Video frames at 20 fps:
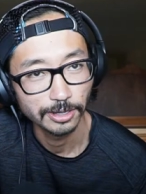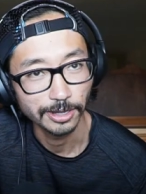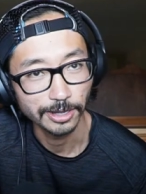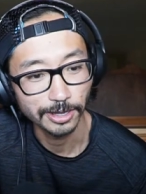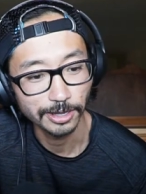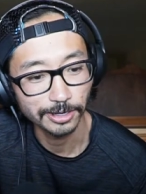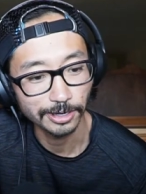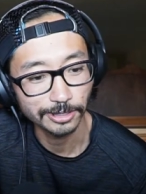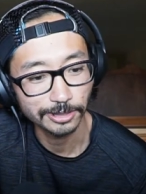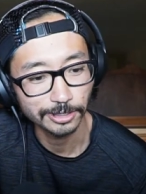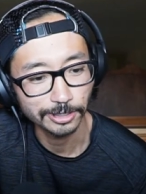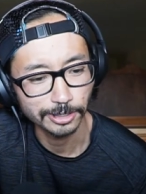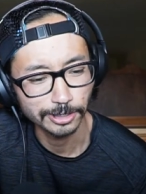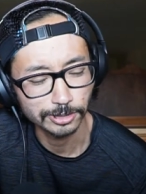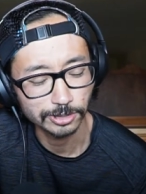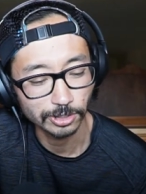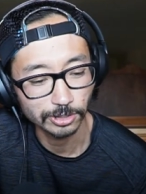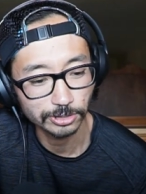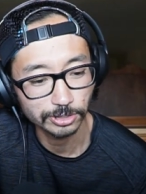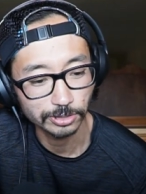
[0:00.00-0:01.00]
And I think it is
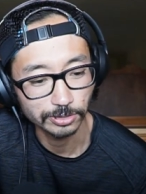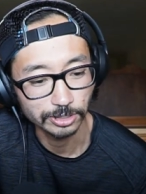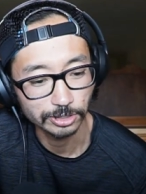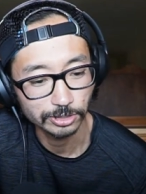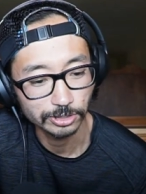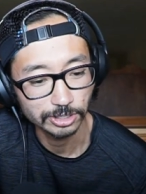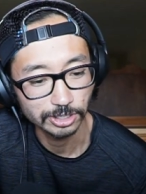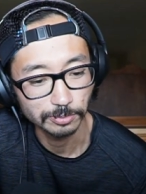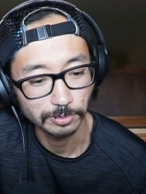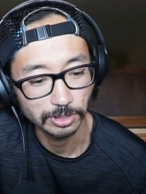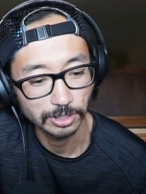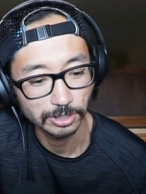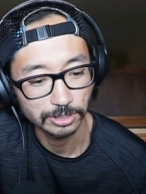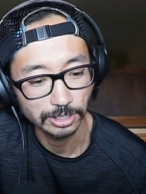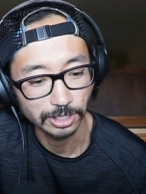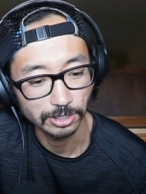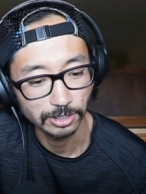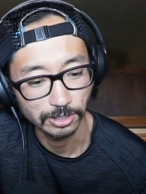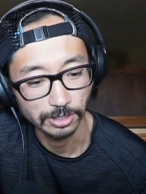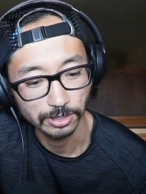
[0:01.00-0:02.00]
also interesting because
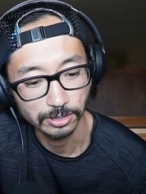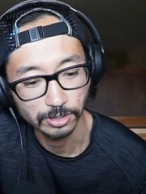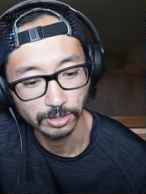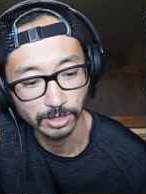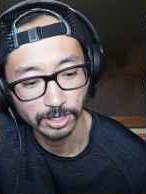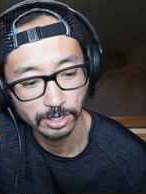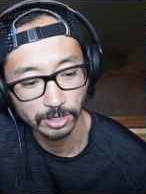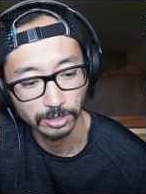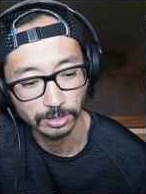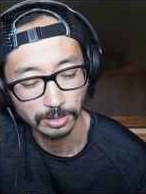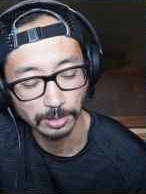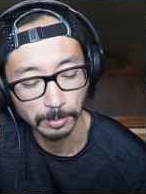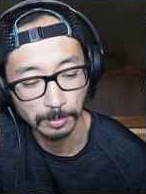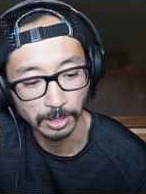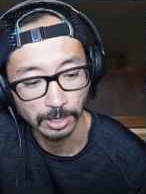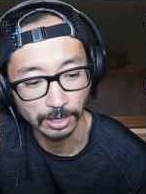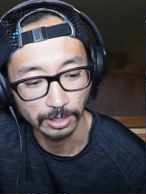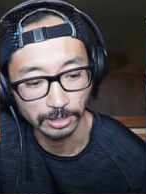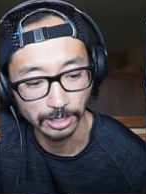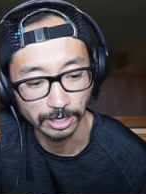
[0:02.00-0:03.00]
I hear
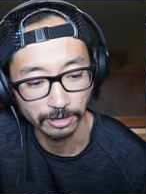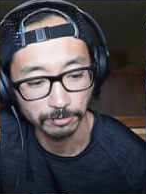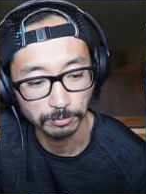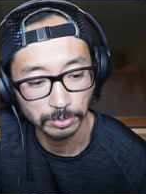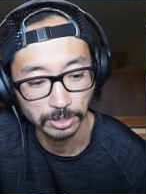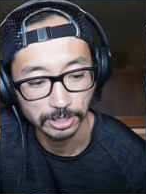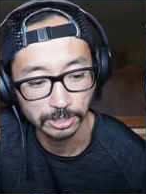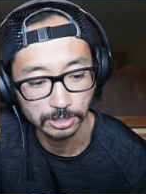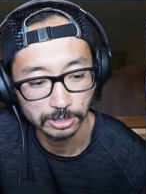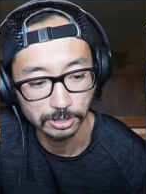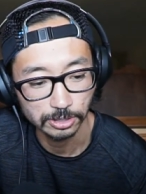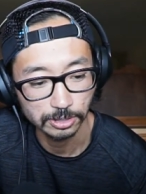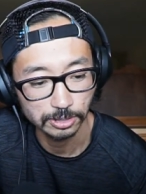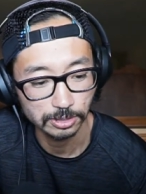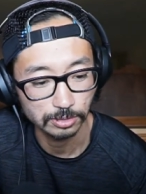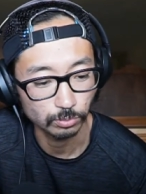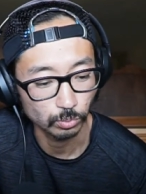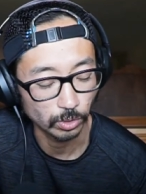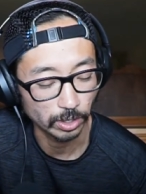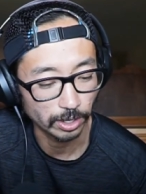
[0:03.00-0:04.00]
about a lot of places
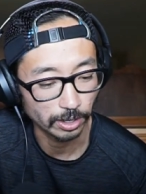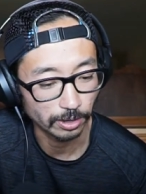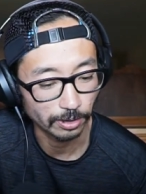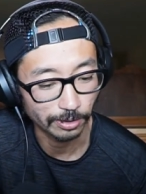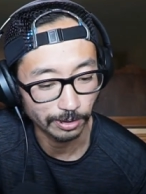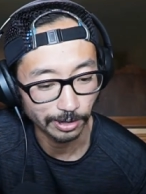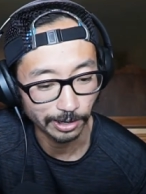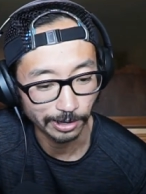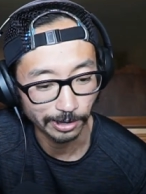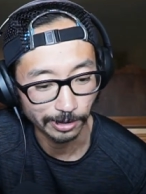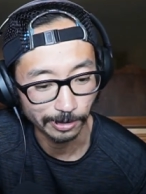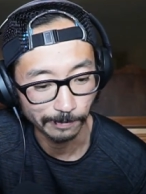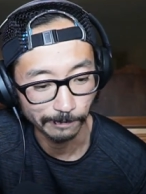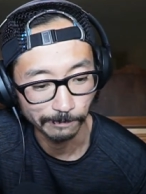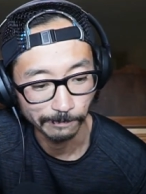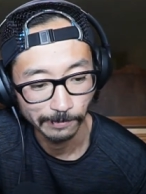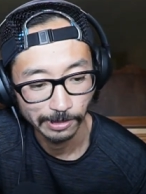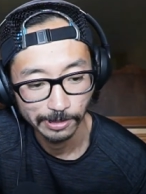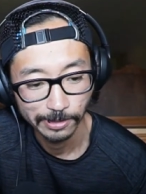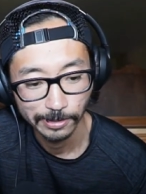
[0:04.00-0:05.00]
where
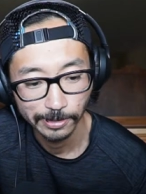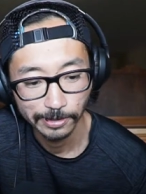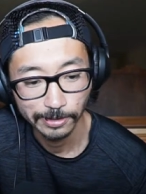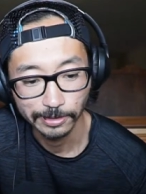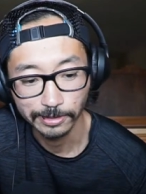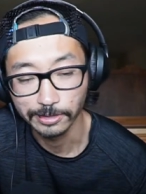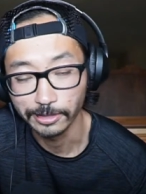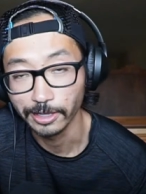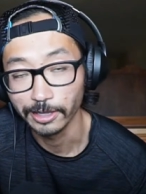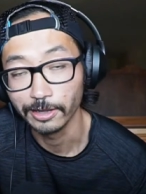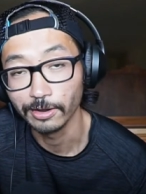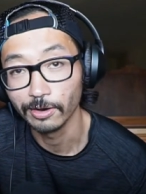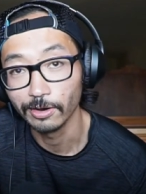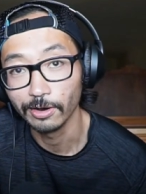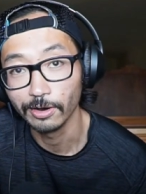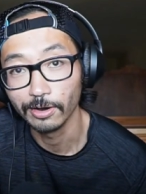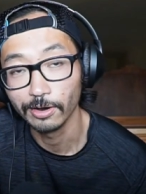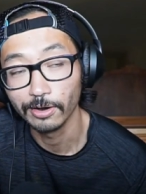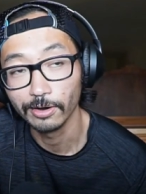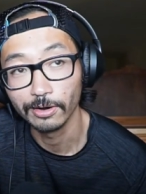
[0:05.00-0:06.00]
they
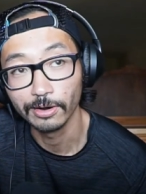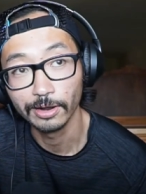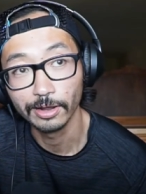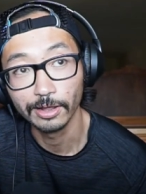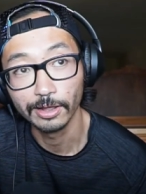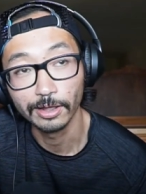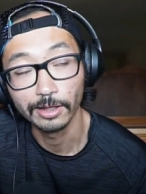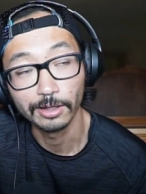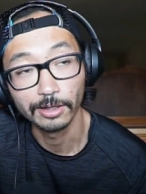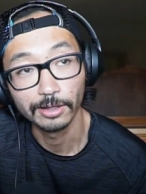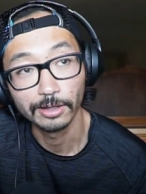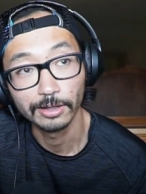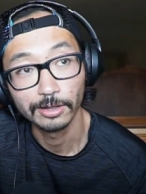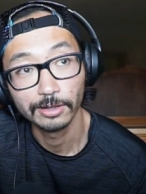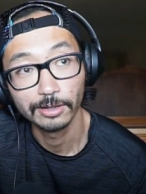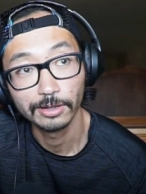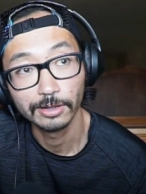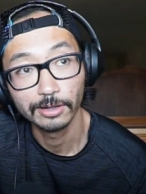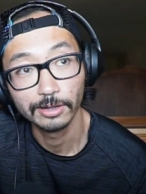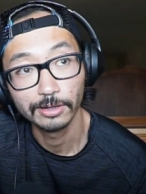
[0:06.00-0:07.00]
are
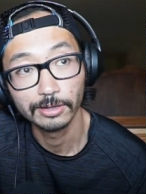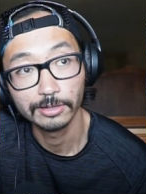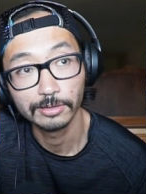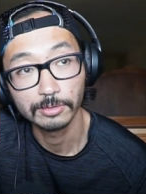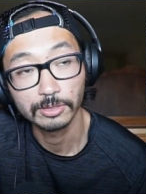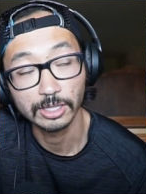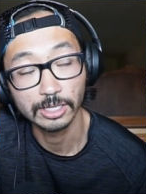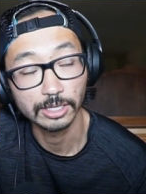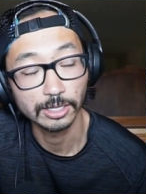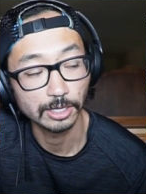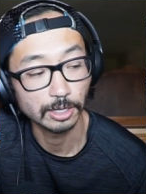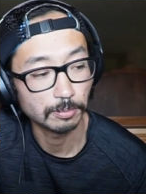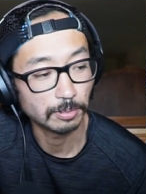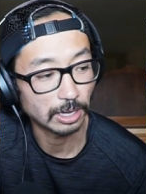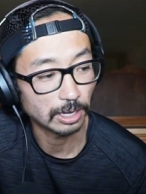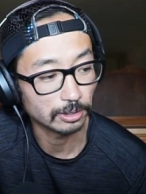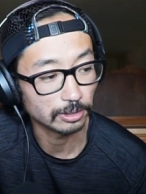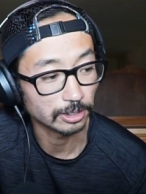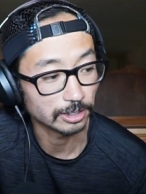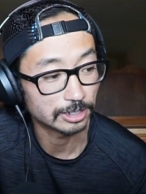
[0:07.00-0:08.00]
thinking
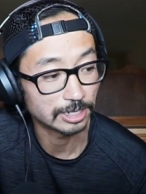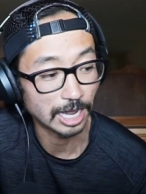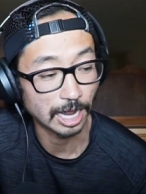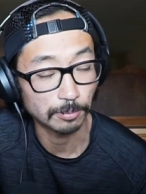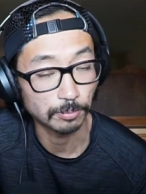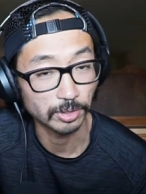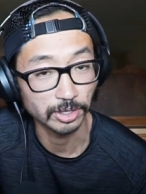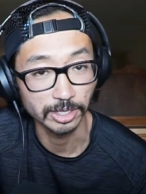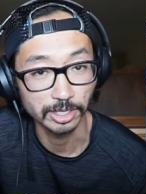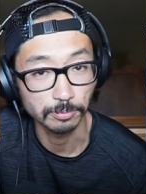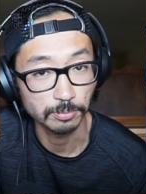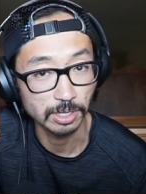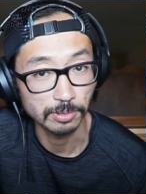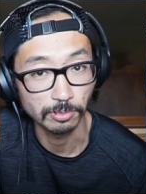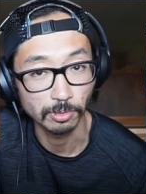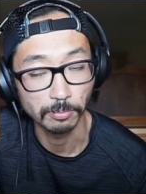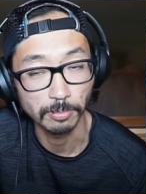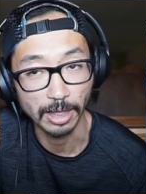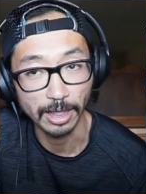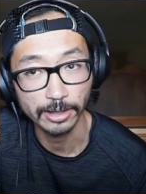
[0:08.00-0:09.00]
about like not bringing
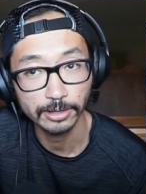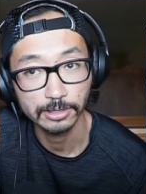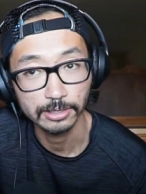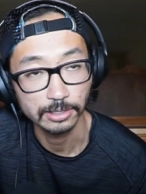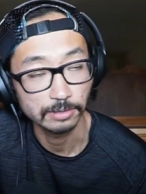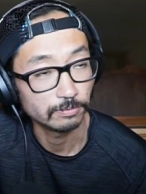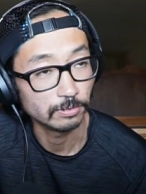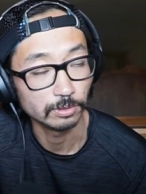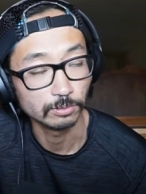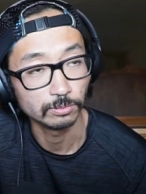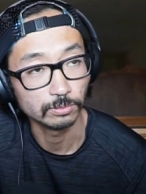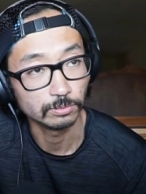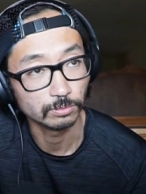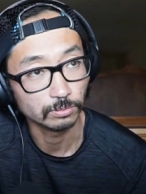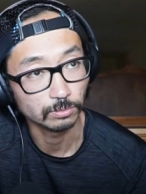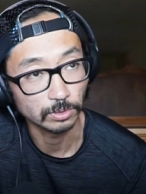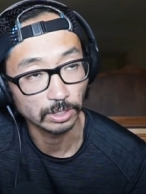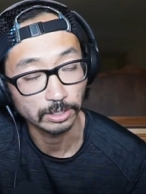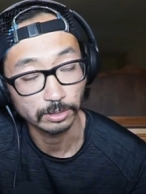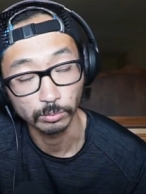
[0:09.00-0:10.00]
people back, even
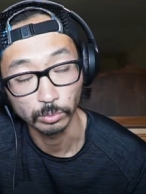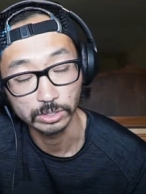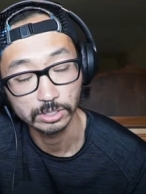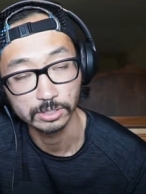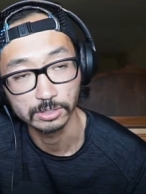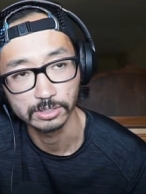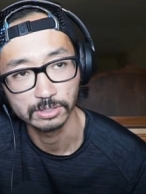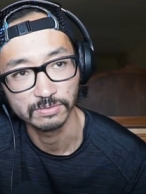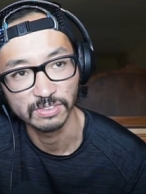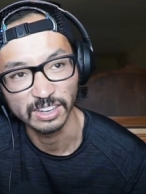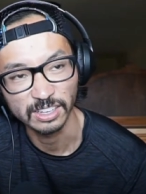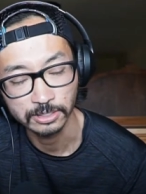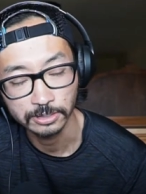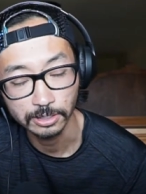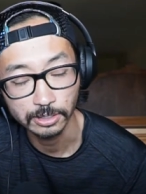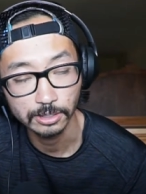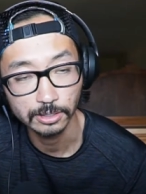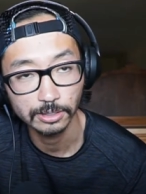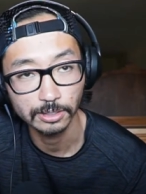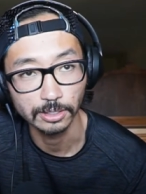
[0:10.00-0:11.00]
like once there's a
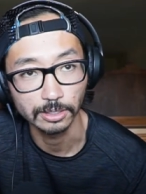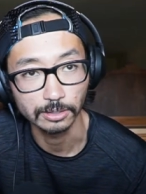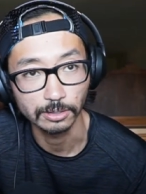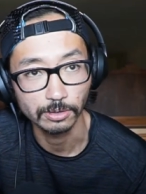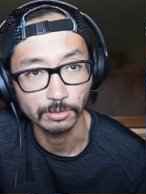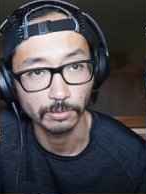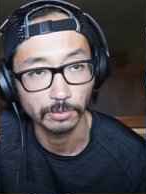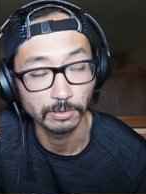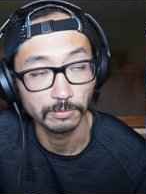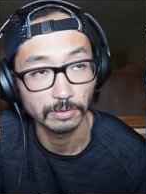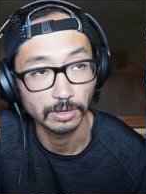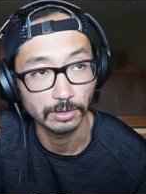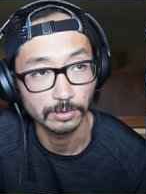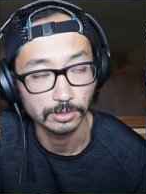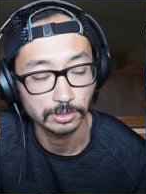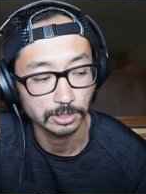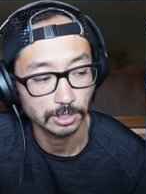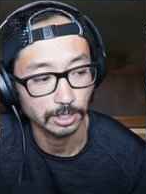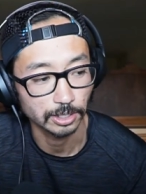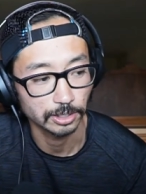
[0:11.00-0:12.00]
vaccine and
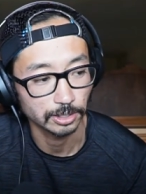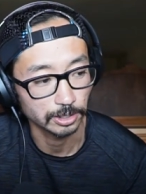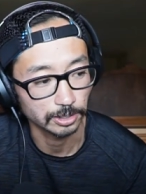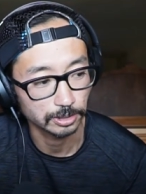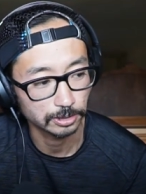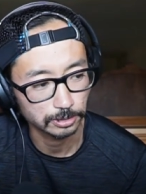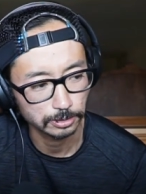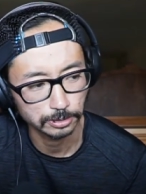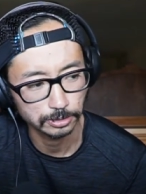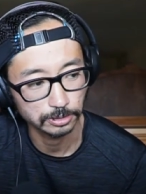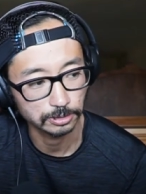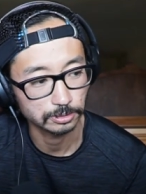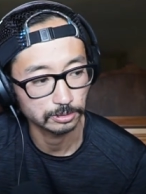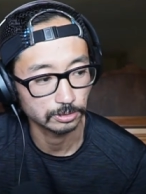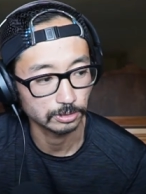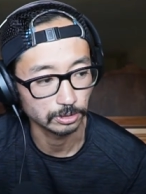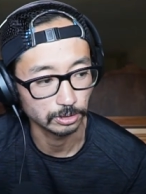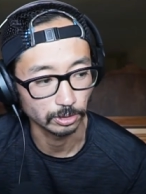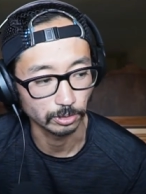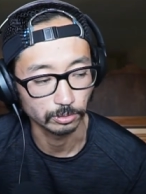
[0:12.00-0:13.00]
coronavirus kind of like,
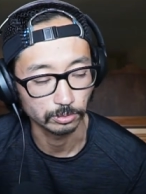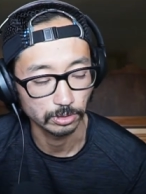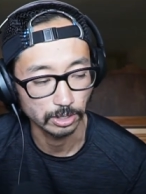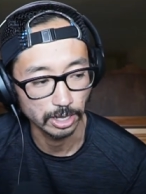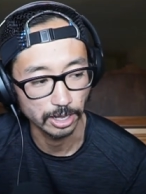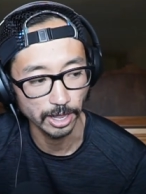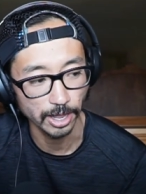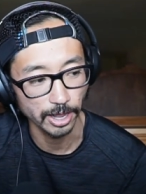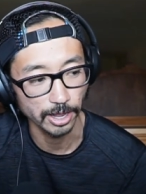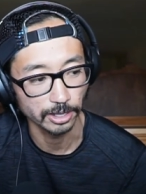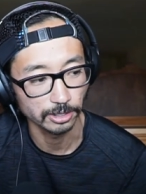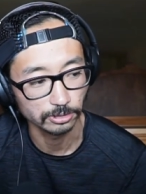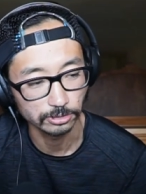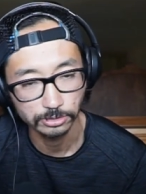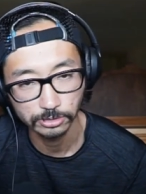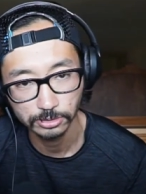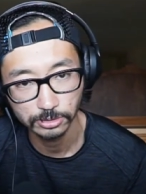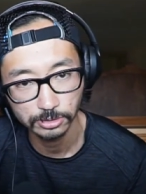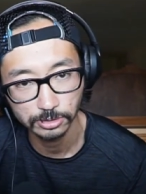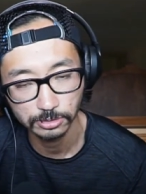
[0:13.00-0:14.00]
you know,
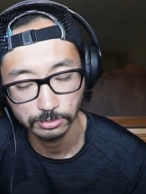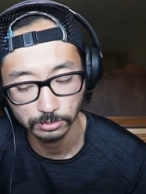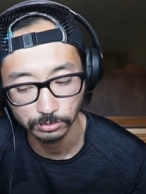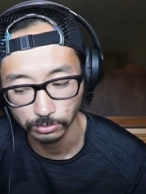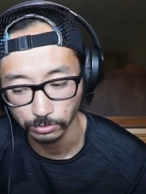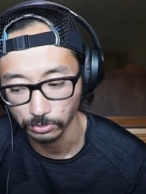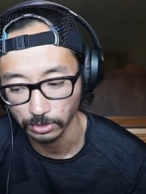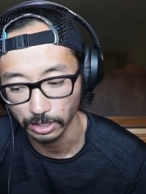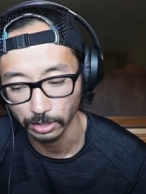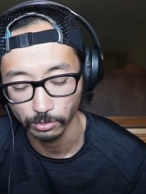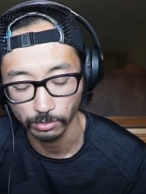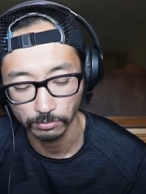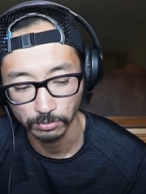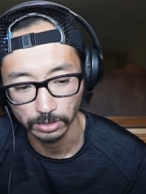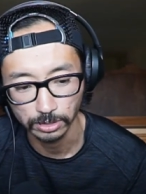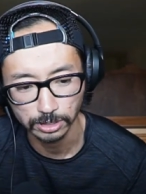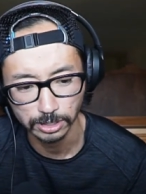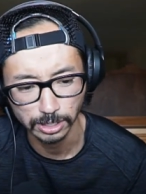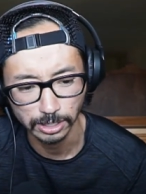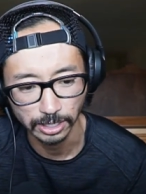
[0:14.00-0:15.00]
ends, however
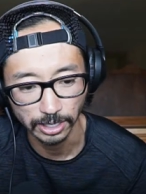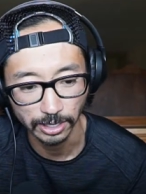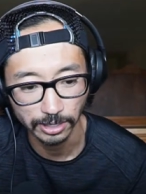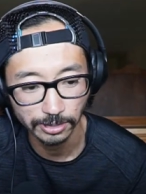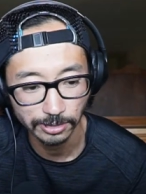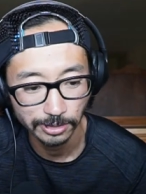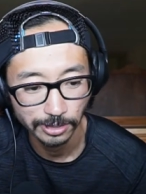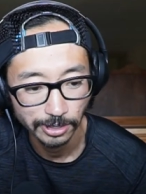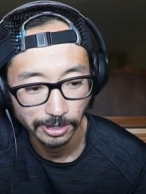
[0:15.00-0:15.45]
it's going to end.